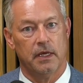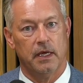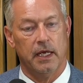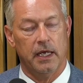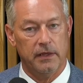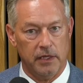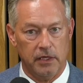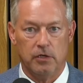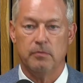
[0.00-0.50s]

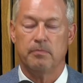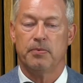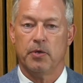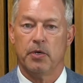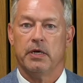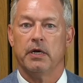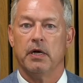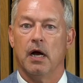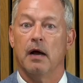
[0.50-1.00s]
And then you
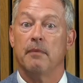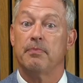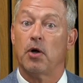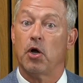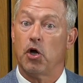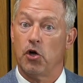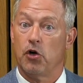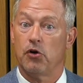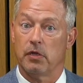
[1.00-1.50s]
put it up
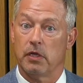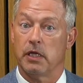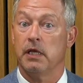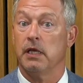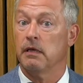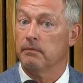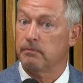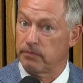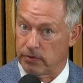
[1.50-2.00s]

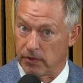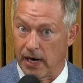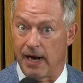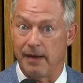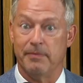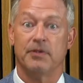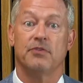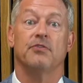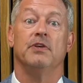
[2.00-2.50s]
early,
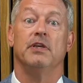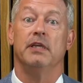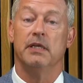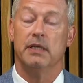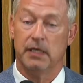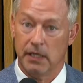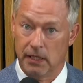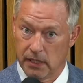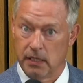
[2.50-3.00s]
primacy.
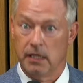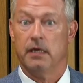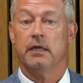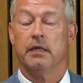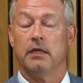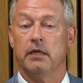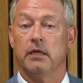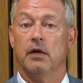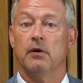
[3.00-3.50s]

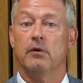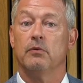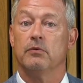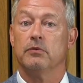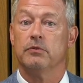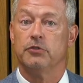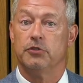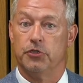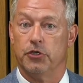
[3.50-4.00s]

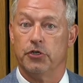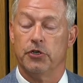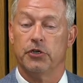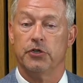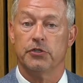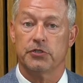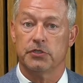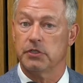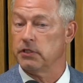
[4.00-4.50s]

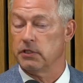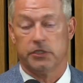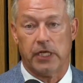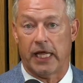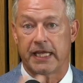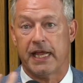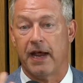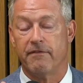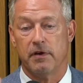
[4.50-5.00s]
Jurors,
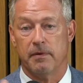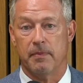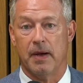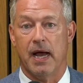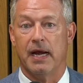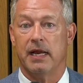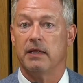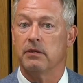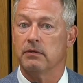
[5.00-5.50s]
like
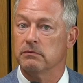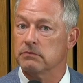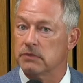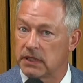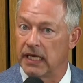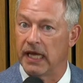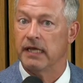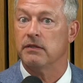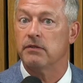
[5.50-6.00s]
everybody,
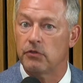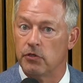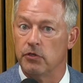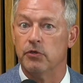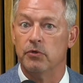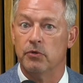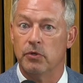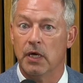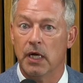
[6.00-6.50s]
tend
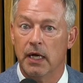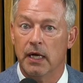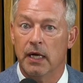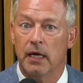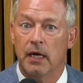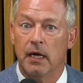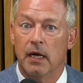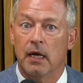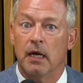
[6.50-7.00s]
to
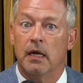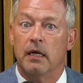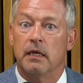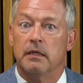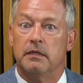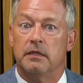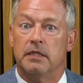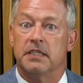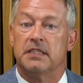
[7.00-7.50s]

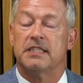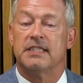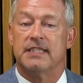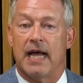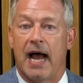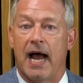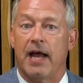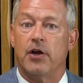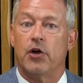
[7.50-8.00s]

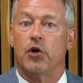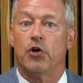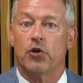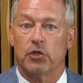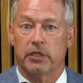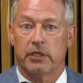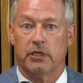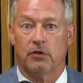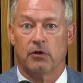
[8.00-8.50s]
decide
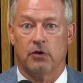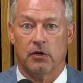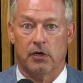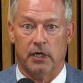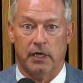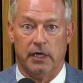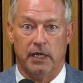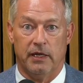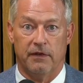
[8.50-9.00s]
early
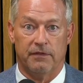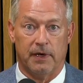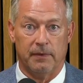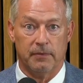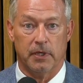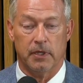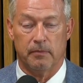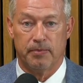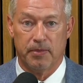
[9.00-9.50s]
on if I'm
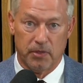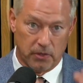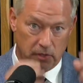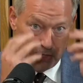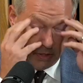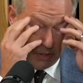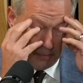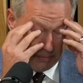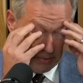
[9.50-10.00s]
going to put
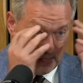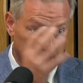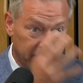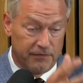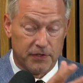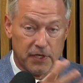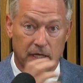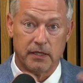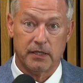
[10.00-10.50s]
on the plaintiff
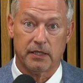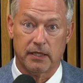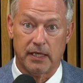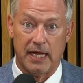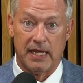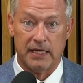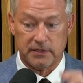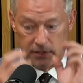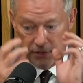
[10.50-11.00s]
colored
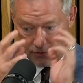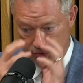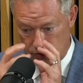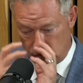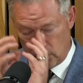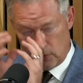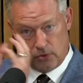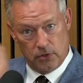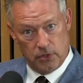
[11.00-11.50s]
glasses
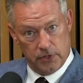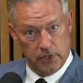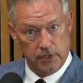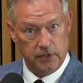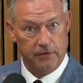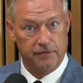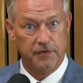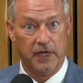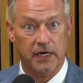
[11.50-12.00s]
or the
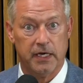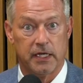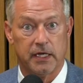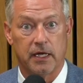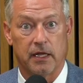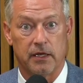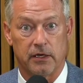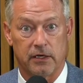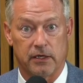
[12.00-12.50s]
defendant
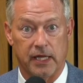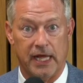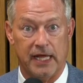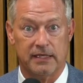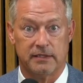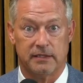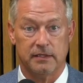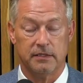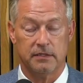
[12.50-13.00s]
colored
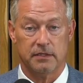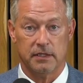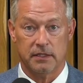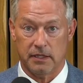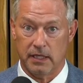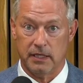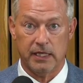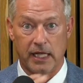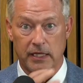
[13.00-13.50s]
glasses. And
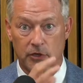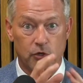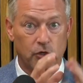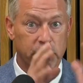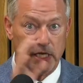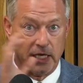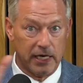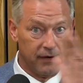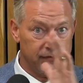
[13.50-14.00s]
then they
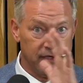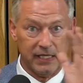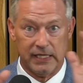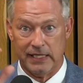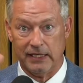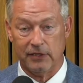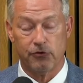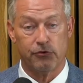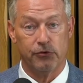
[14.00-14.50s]
look at
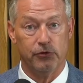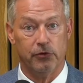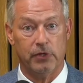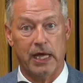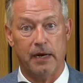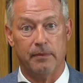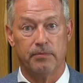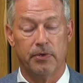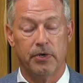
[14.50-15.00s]
everything through
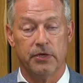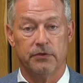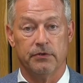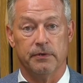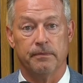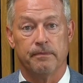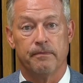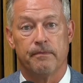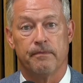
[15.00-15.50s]
that prism.